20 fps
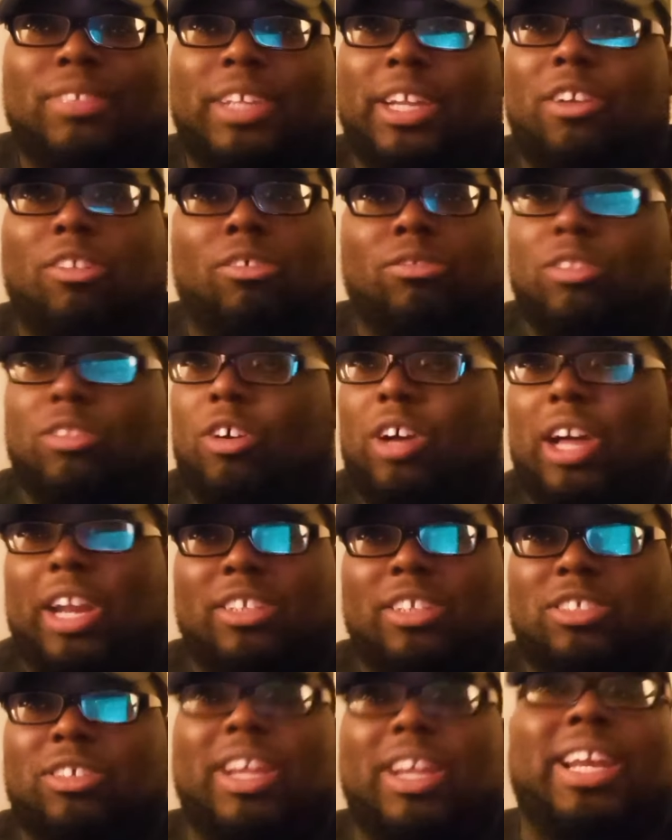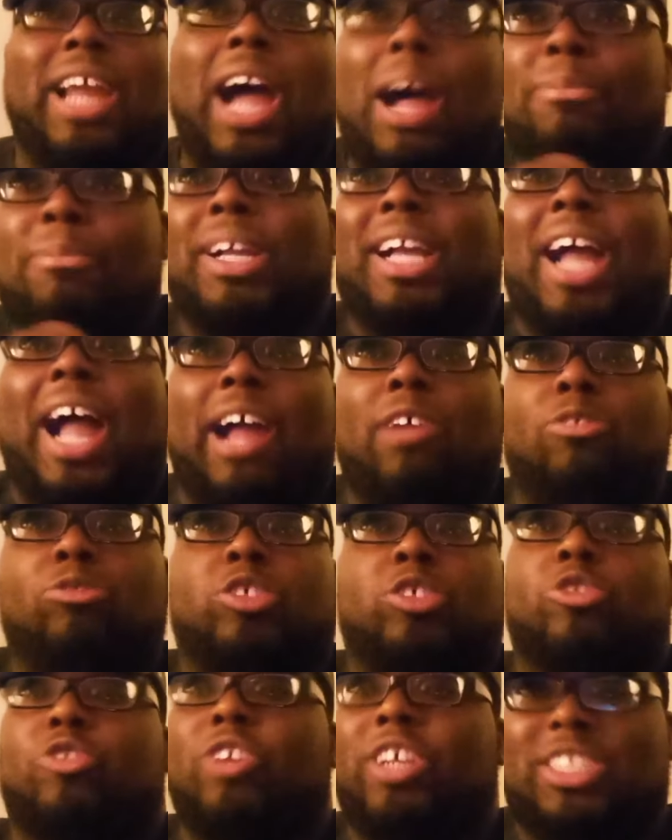They don't know how to do it. And I'm a guy
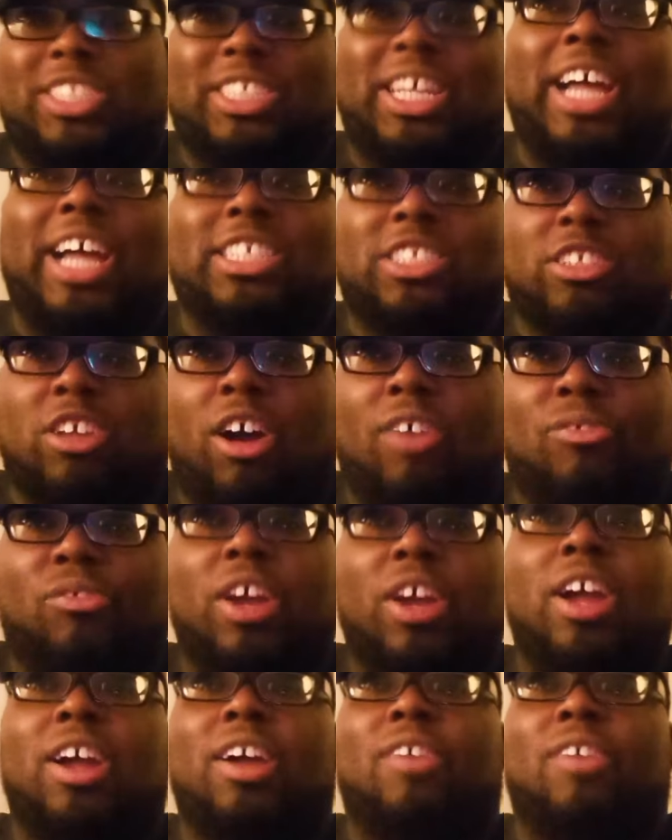who's criticized Goff